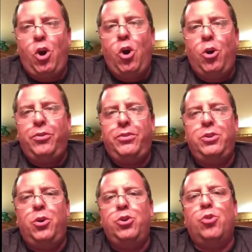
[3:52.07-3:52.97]
Earth,
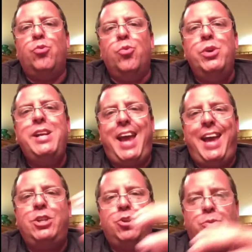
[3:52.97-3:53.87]
you know, you're
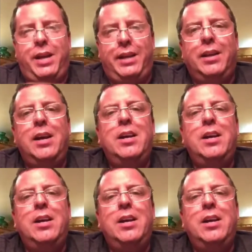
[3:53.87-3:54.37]
re-entering